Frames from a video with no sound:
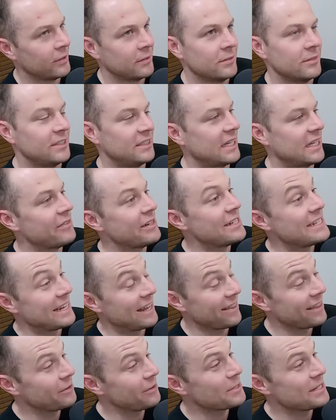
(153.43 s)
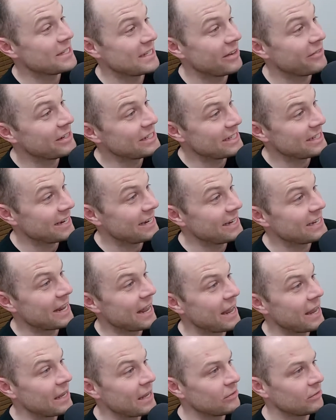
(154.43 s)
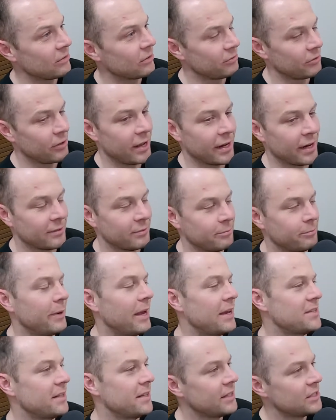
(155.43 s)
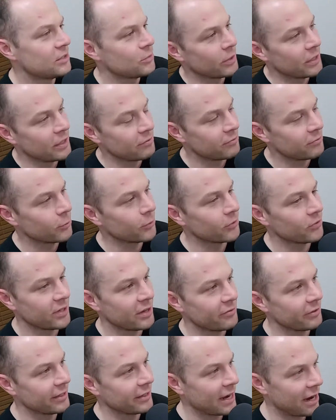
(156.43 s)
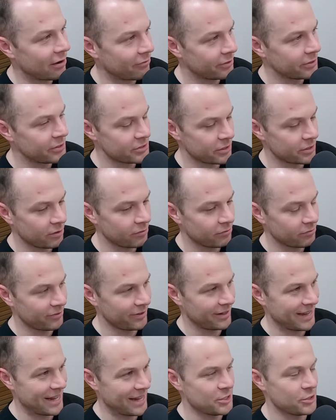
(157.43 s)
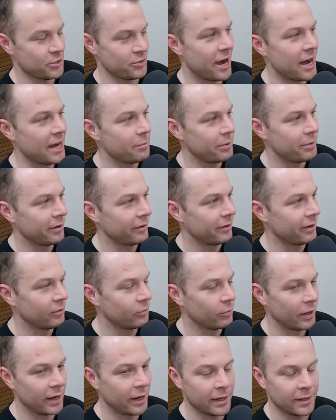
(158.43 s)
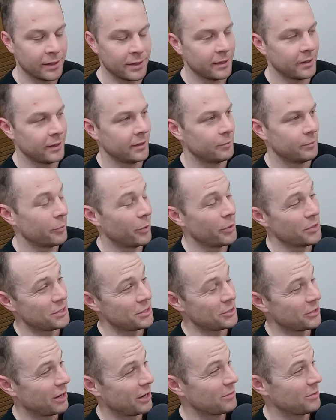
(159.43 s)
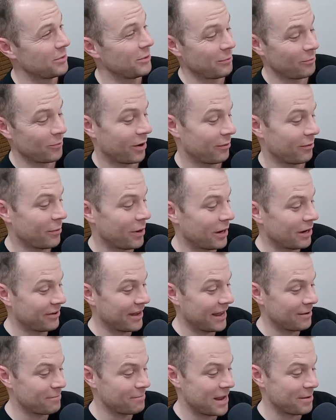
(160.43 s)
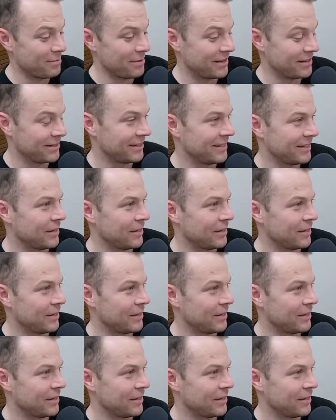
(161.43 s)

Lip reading: 17, I think it was 17 days of basically 24/7 coverage of a trade period where most of the times we might have had maybe